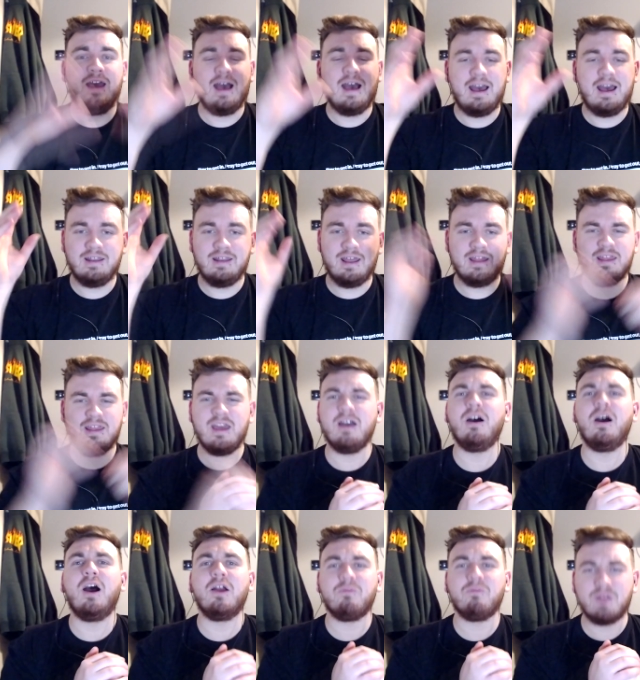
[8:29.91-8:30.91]
And uh, yeah,
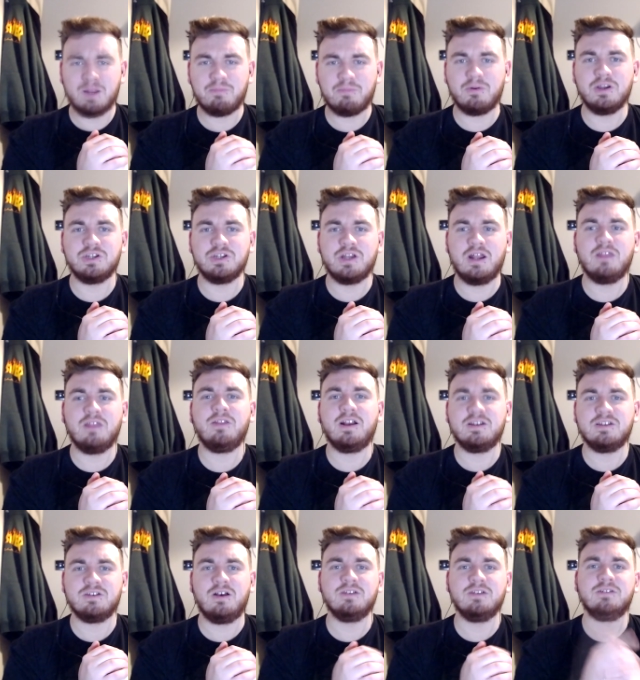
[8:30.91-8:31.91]
I really appreciate it.
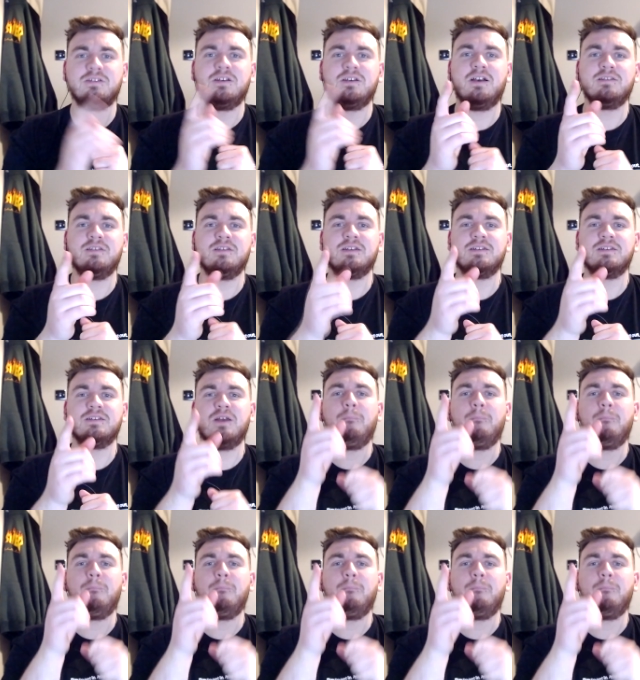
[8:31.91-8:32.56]
Thanks, guys. I'll see you guys next time.